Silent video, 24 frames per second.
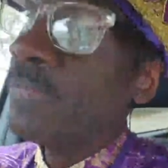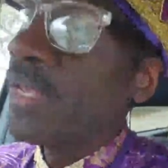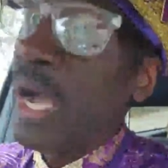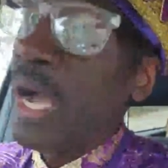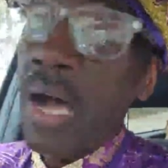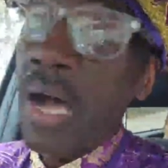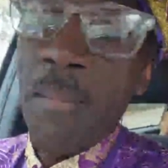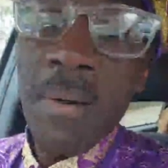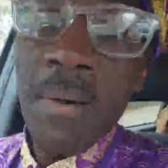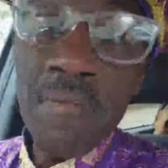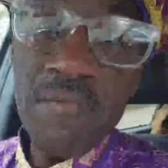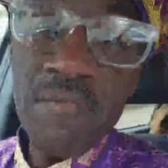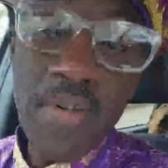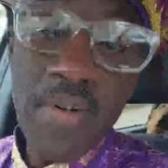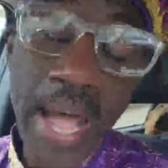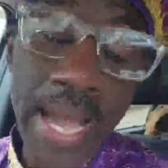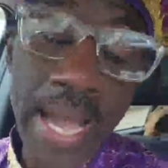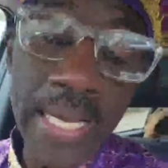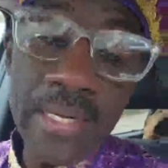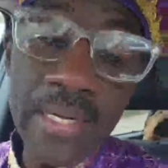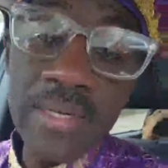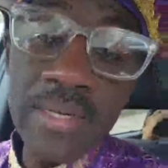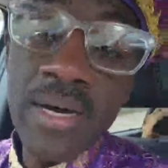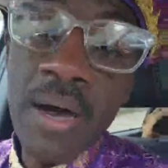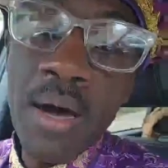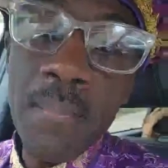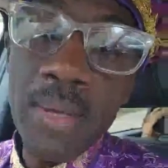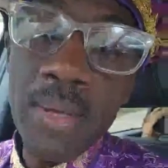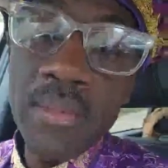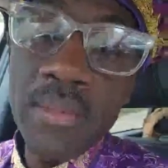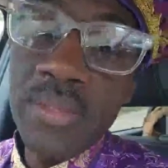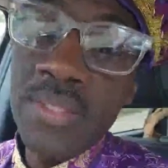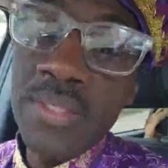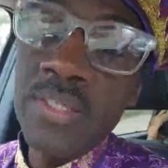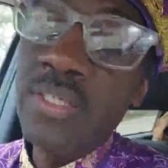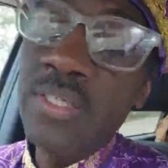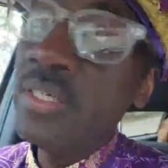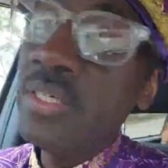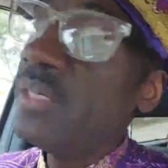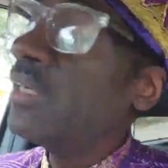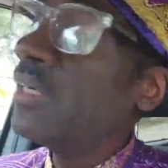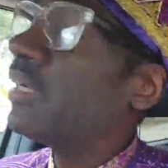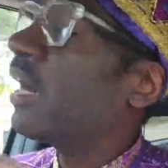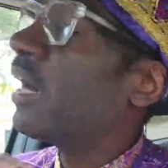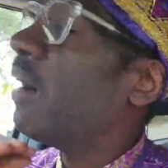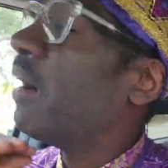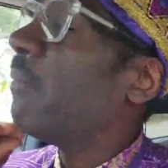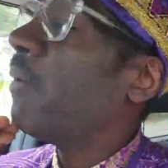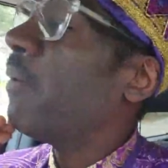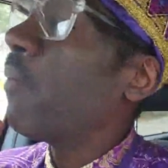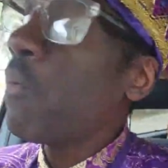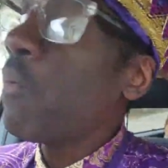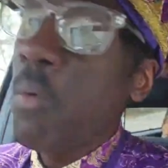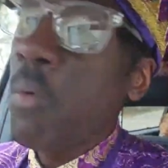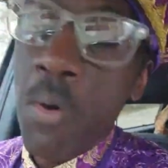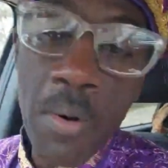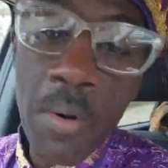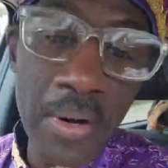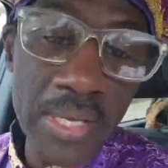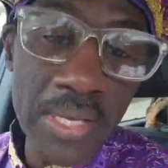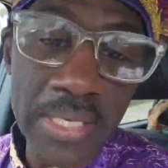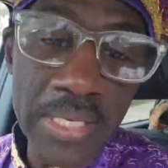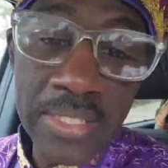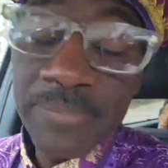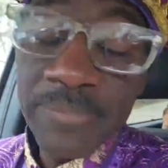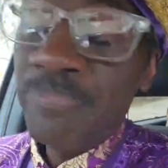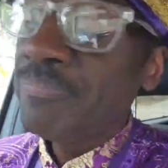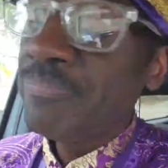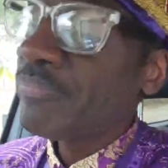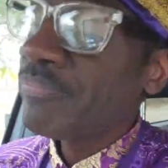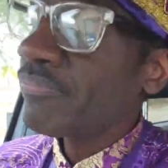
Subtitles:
I'm a fighter. I'm a thug. I'm a warrior.